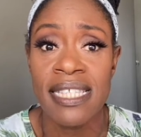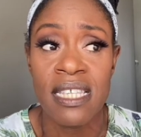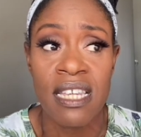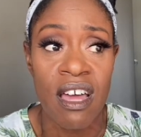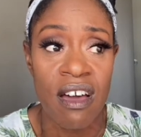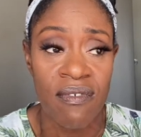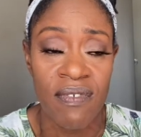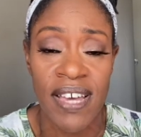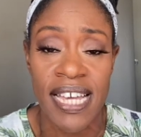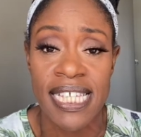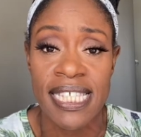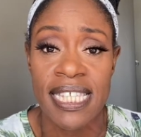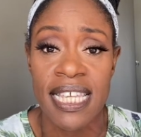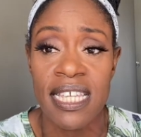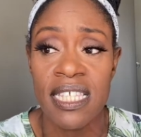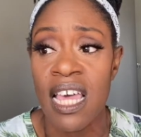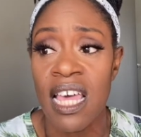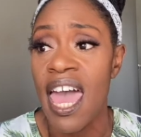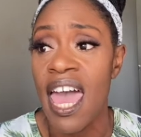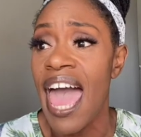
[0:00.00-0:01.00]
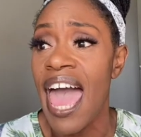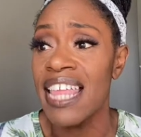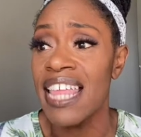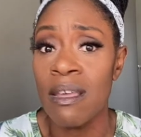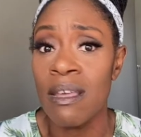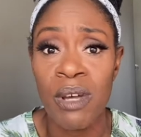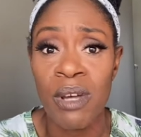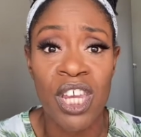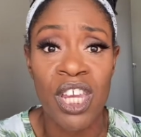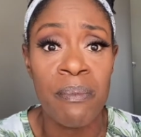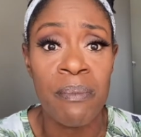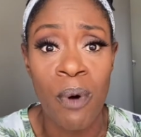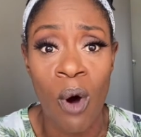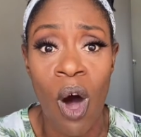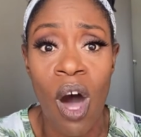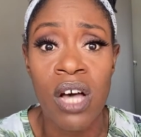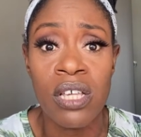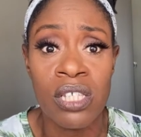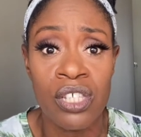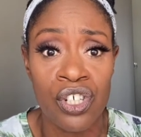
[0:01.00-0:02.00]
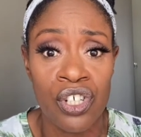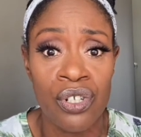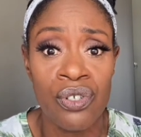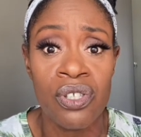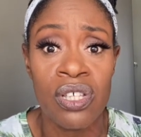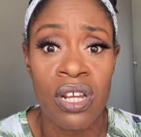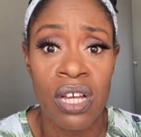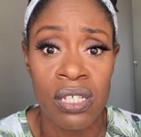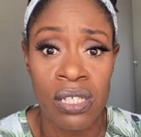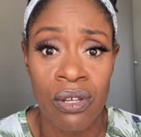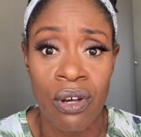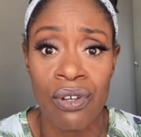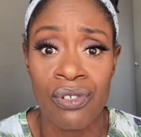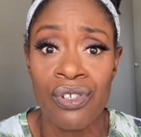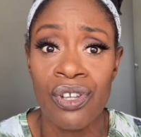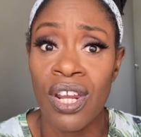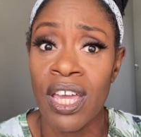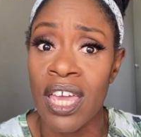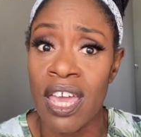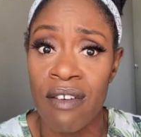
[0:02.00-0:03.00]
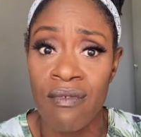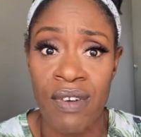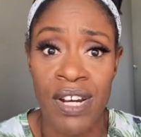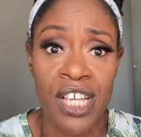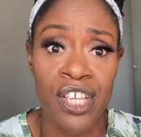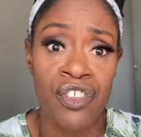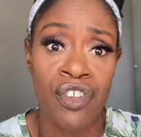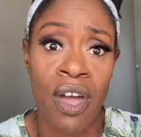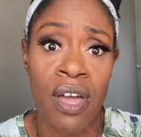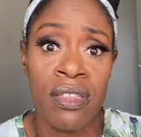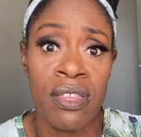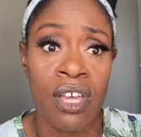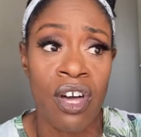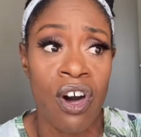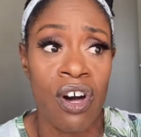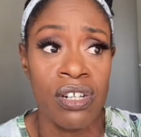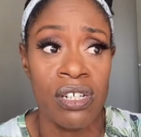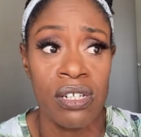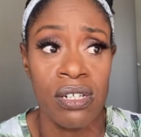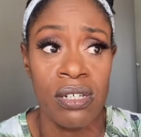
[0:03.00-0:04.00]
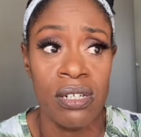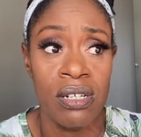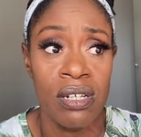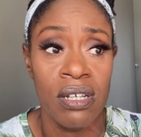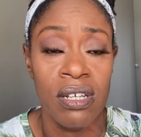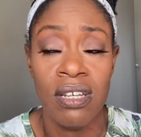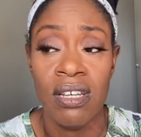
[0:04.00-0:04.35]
and our faces. And then we're going to put our shoes and our socks on and get ready to go in the garden.